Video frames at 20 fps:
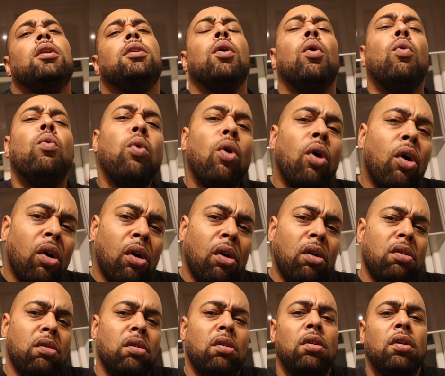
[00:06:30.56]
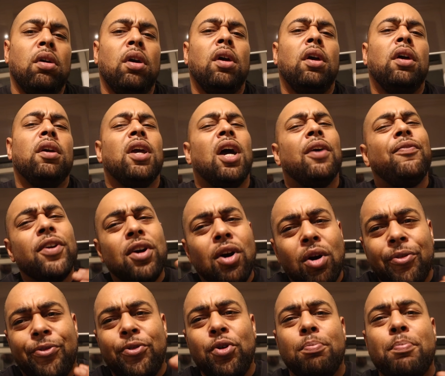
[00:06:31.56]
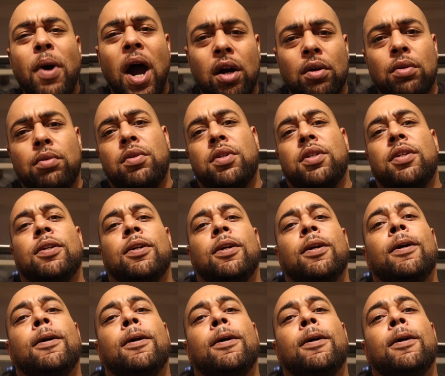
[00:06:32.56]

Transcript: the war, you have to go through battles.